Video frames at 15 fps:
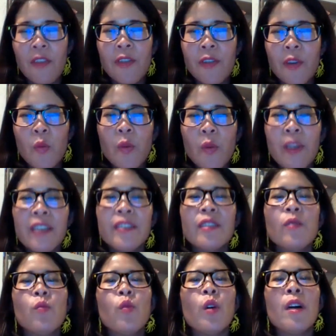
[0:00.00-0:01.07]
the
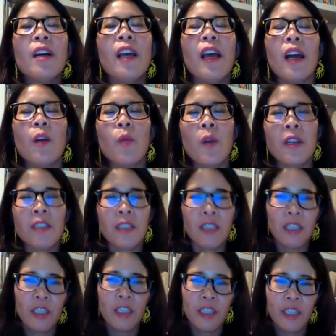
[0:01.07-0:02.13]
reason why I wanted to
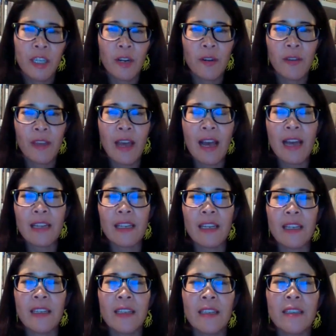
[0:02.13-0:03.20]
share that
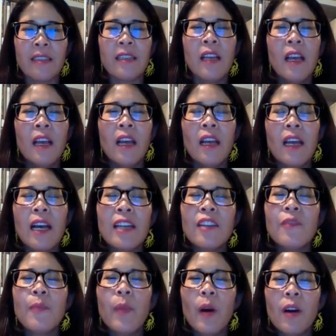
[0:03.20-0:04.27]
is kind of
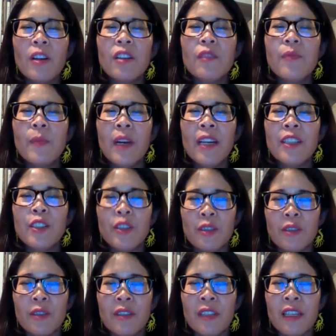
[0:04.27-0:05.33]
part of my
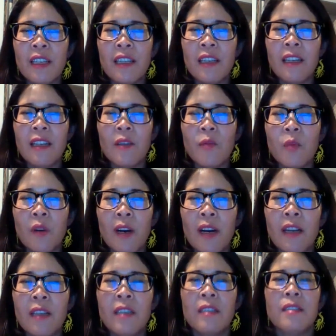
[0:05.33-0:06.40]
journey
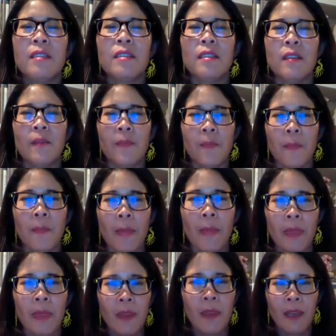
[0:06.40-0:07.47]
was
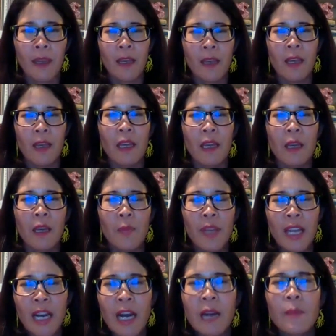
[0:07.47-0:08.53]

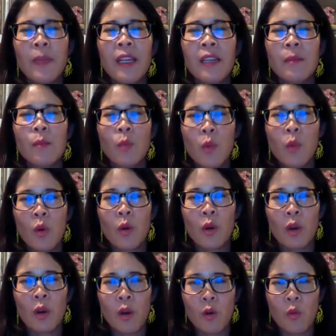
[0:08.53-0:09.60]
becoming more
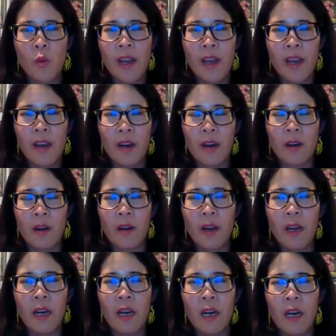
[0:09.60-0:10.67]
aware
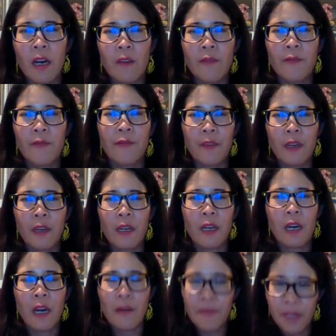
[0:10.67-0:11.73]
of
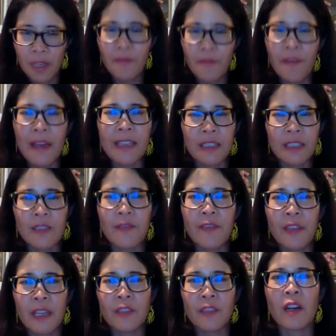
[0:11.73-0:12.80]
the effects of
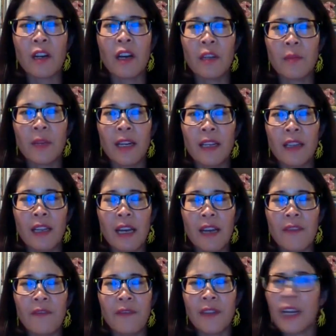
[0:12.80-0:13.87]
things on my life.
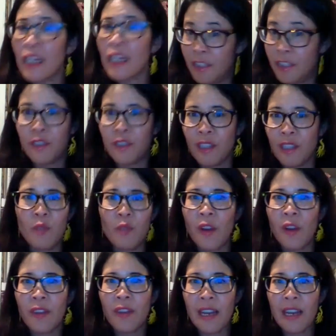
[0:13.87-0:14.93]
It started with
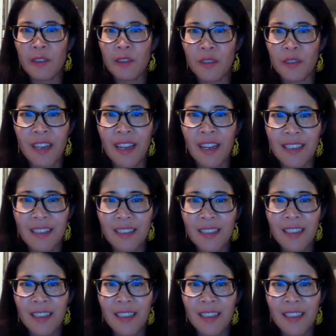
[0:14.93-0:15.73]
exercise,